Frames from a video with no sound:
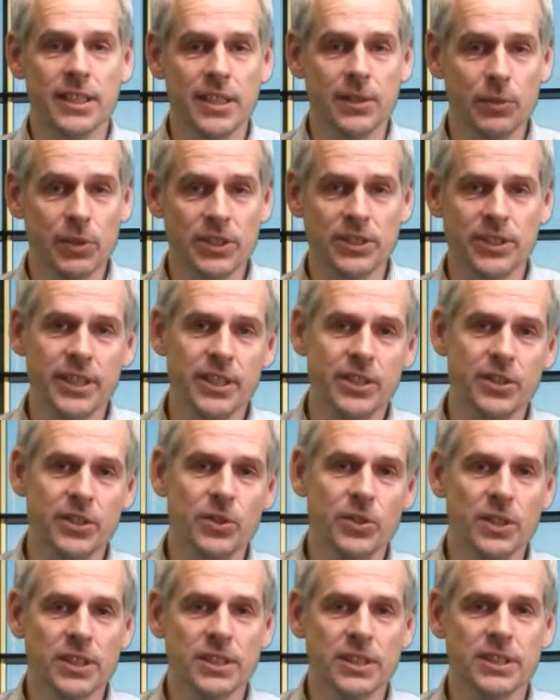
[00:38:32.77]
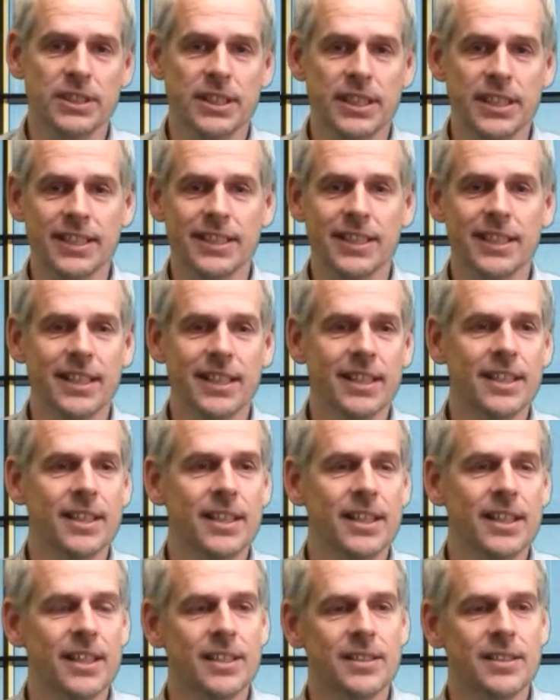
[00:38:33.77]
with stakeholders
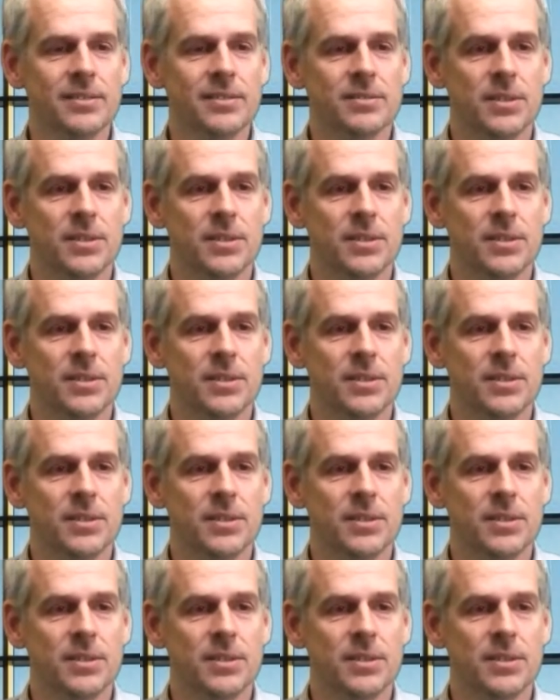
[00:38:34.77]
and